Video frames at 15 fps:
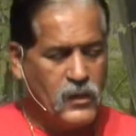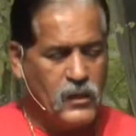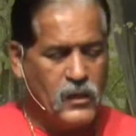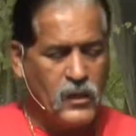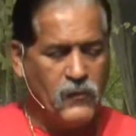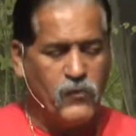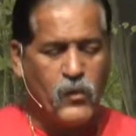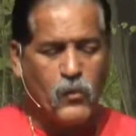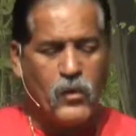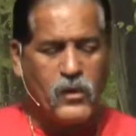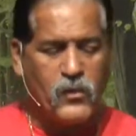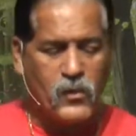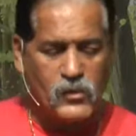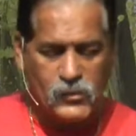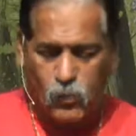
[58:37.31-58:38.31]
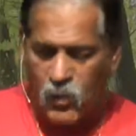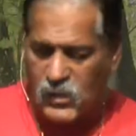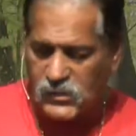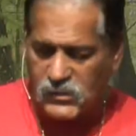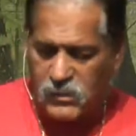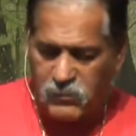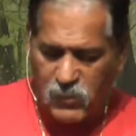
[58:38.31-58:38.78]
If you're one of those
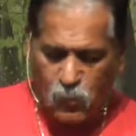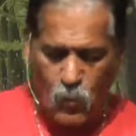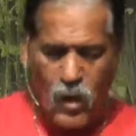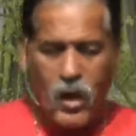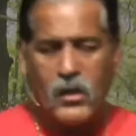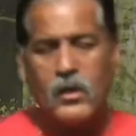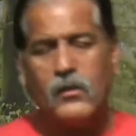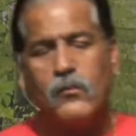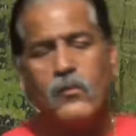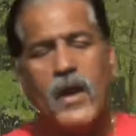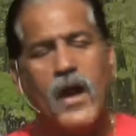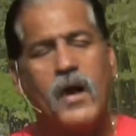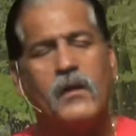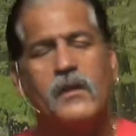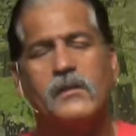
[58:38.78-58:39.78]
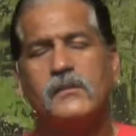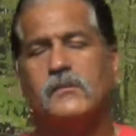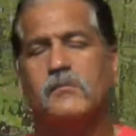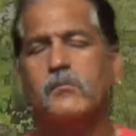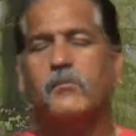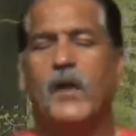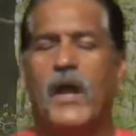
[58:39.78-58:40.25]
ones that have been walking around and,
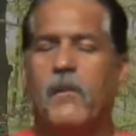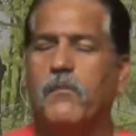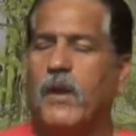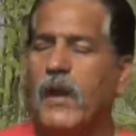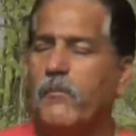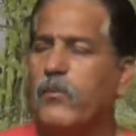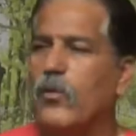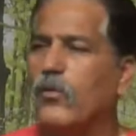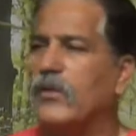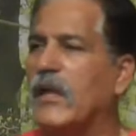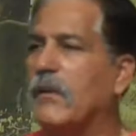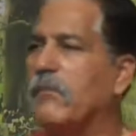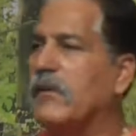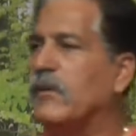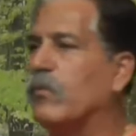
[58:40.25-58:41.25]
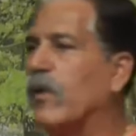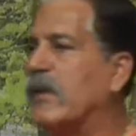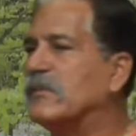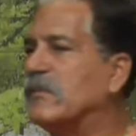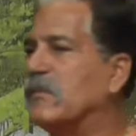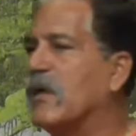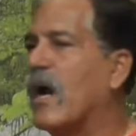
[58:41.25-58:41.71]
and, and proclaiming the ways
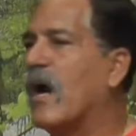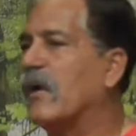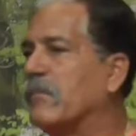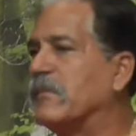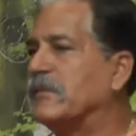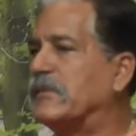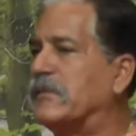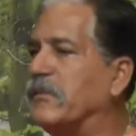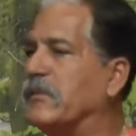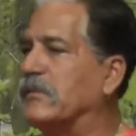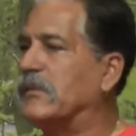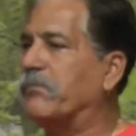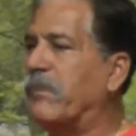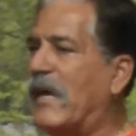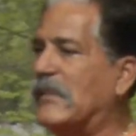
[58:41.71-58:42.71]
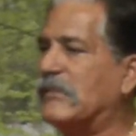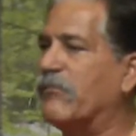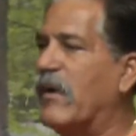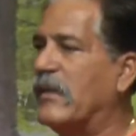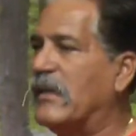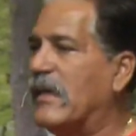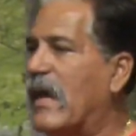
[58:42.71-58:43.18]
of God are mysterious and past
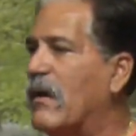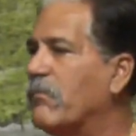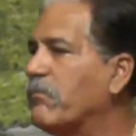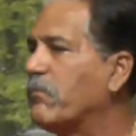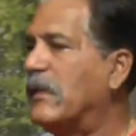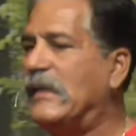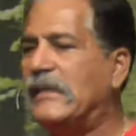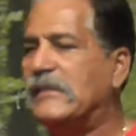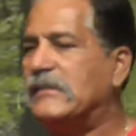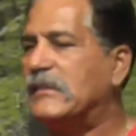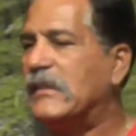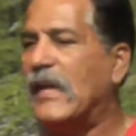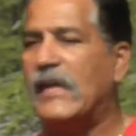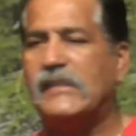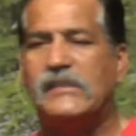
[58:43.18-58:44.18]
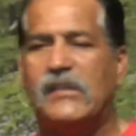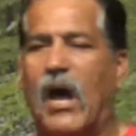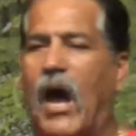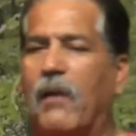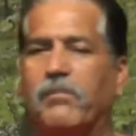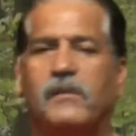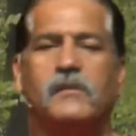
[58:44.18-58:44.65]
finding out, please today
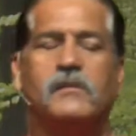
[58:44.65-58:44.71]
stop.